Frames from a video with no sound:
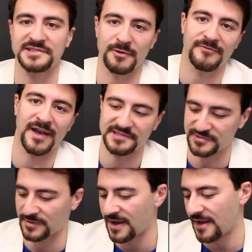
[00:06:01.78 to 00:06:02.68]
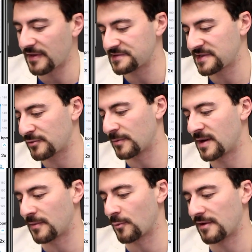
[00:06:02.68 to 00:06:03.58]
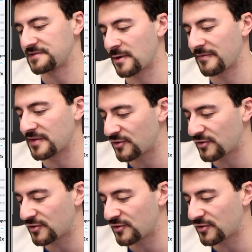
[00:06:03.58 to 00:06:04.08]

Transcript: I swam faster than set group number 1. So on the